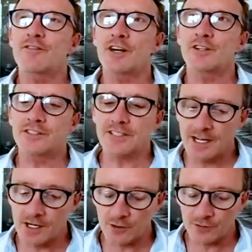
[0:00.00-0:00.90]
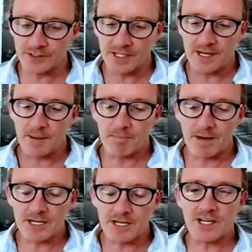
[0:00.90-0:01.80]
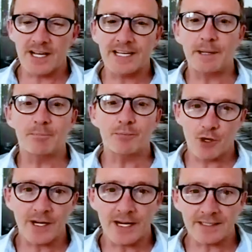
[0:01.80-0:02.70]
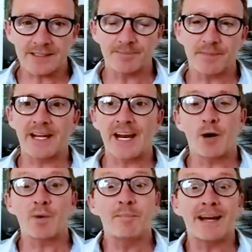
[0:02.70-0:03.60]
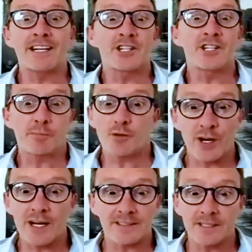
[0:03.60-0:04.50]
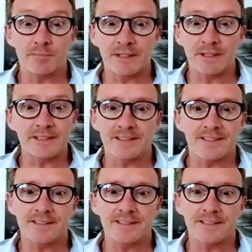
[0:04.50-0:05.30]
of ourselves much like a product and how we manage products and businesses